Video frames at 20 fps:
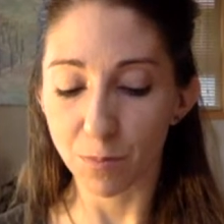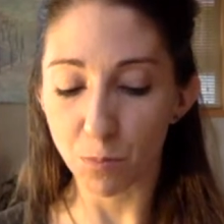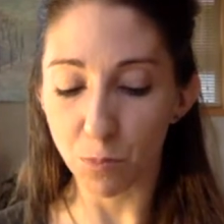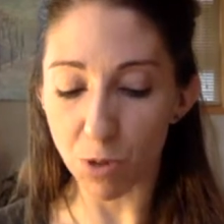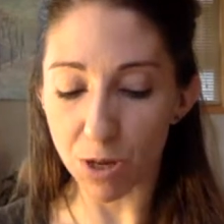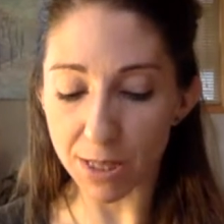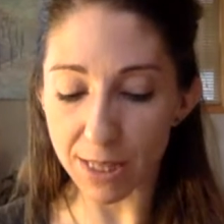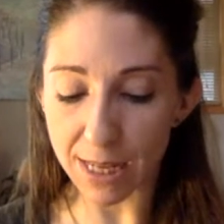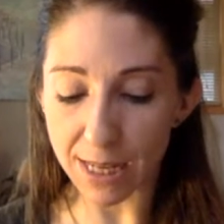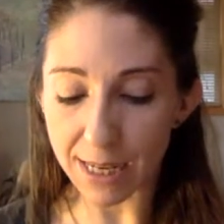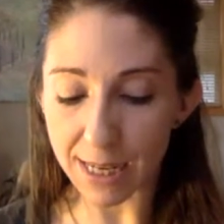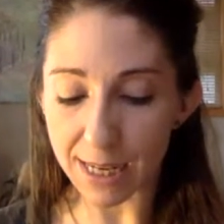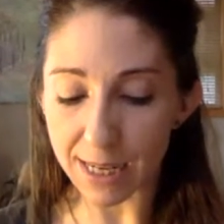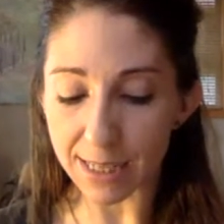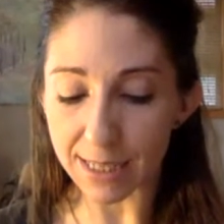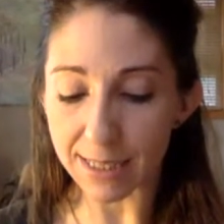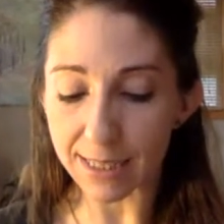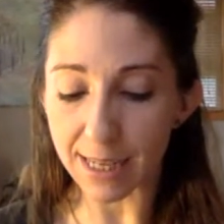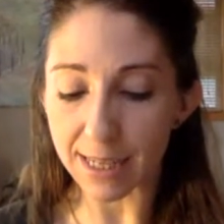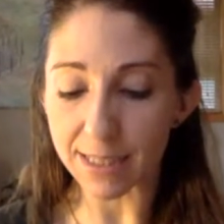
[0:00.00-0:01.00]
Breathing in
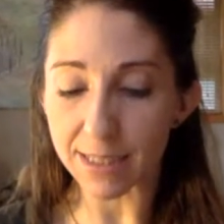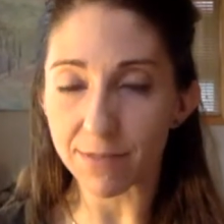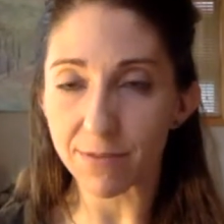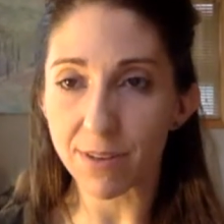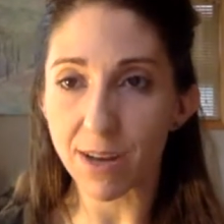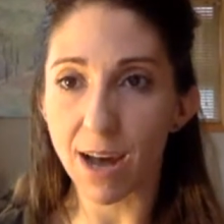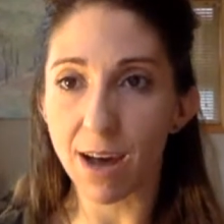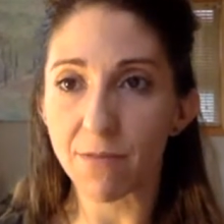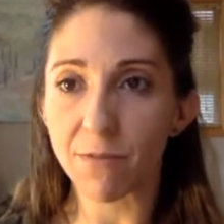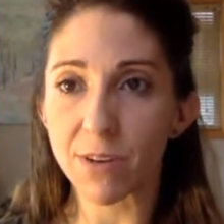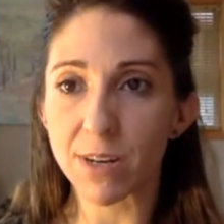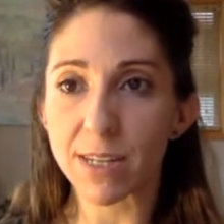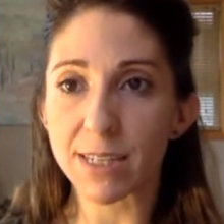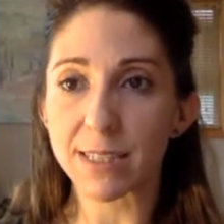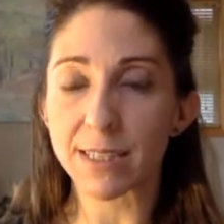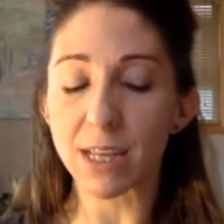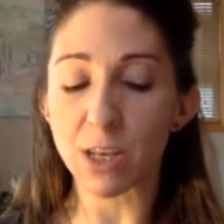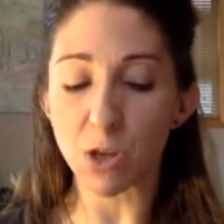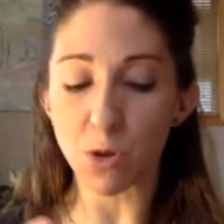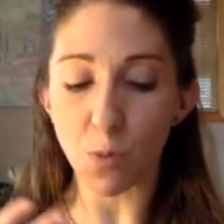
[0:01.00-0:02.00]
a sense of
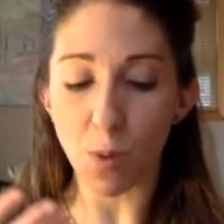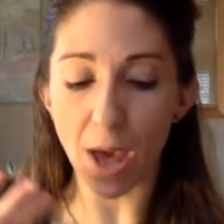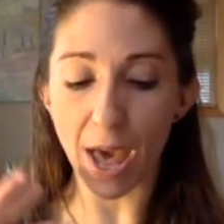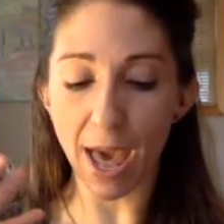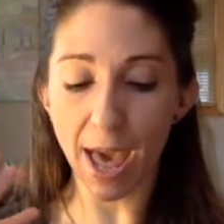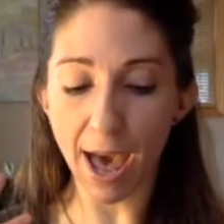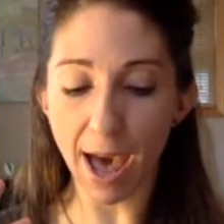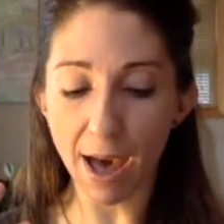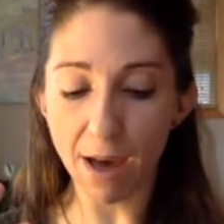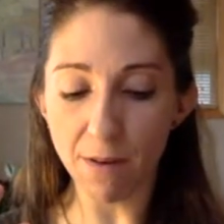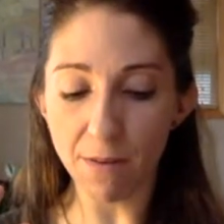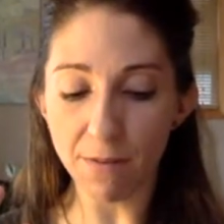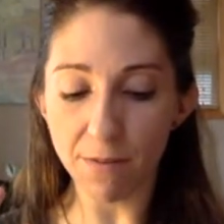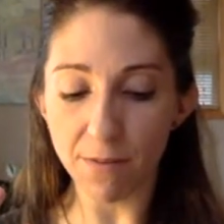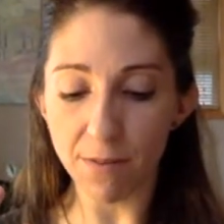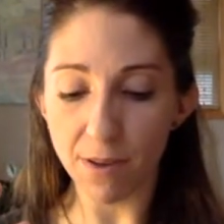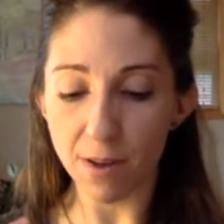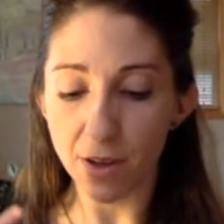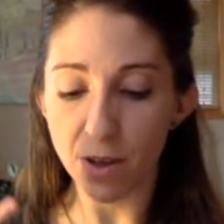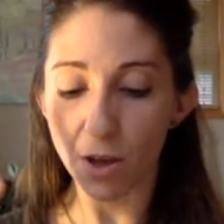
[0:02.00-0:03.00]
confidence that you have
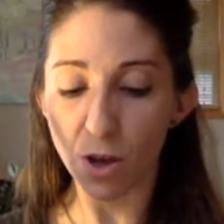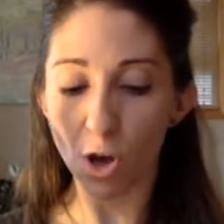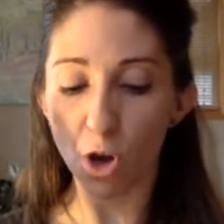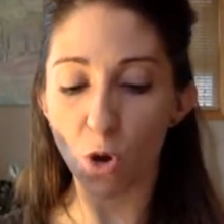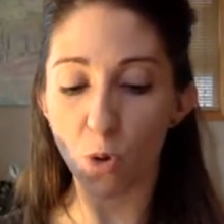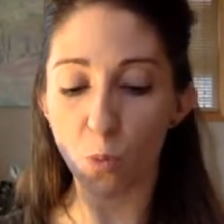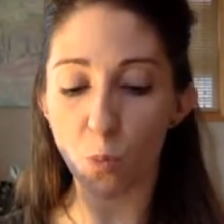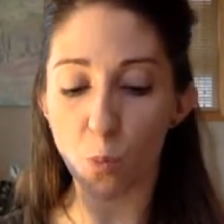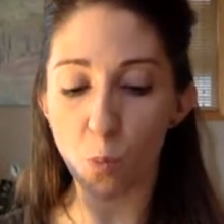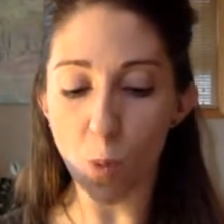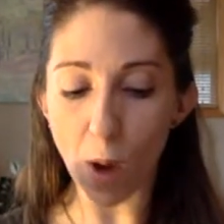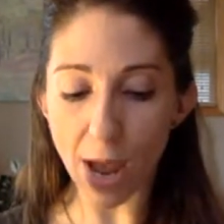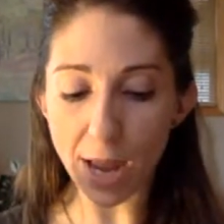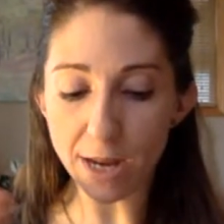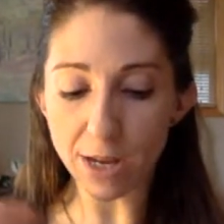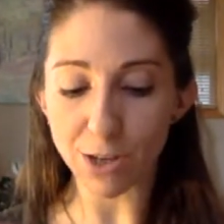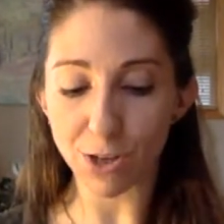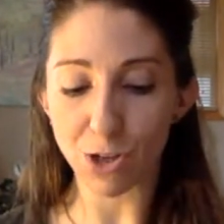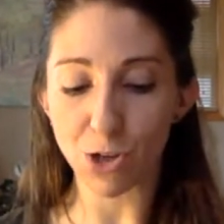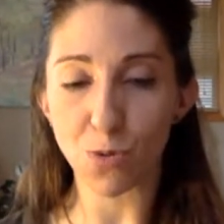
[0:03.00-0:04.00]

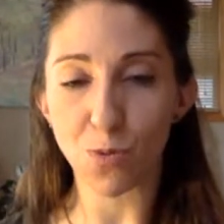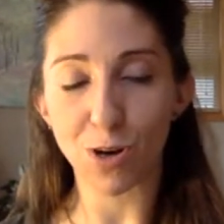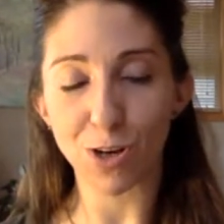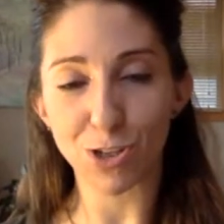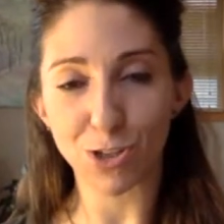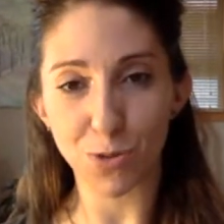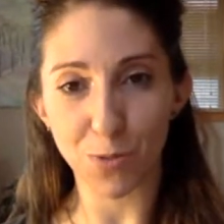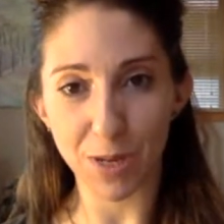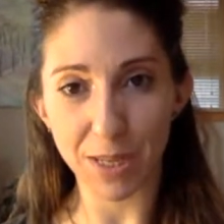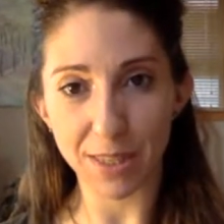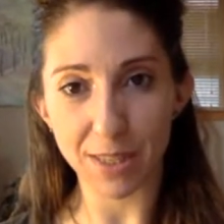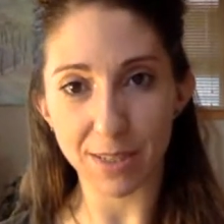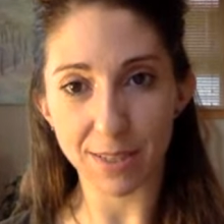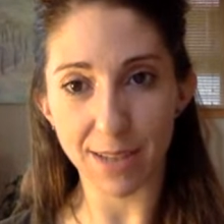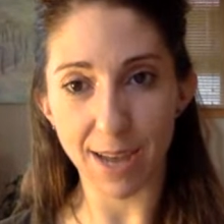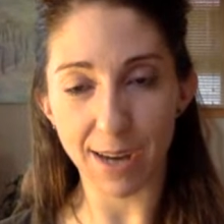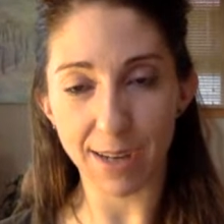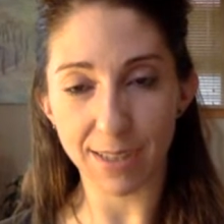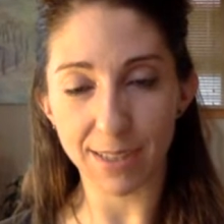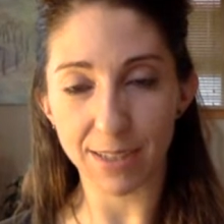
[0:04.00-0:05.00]
when you are doing this
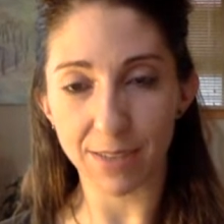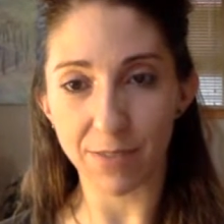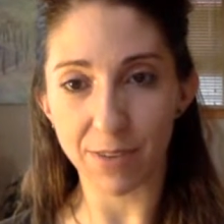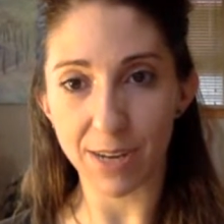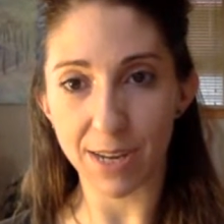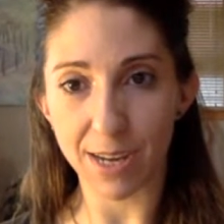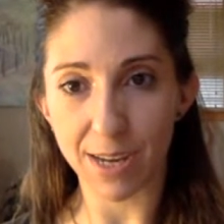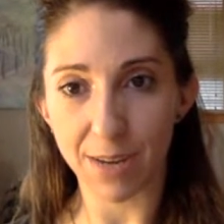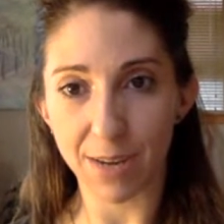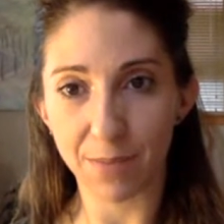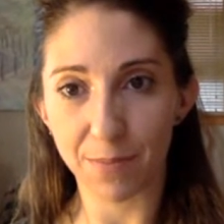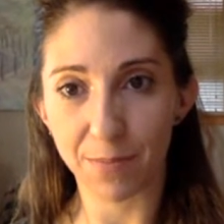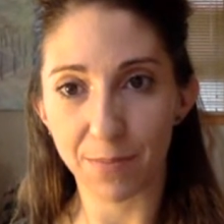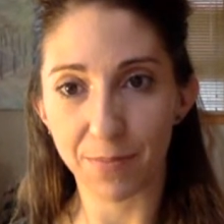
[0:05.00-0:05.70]
activity.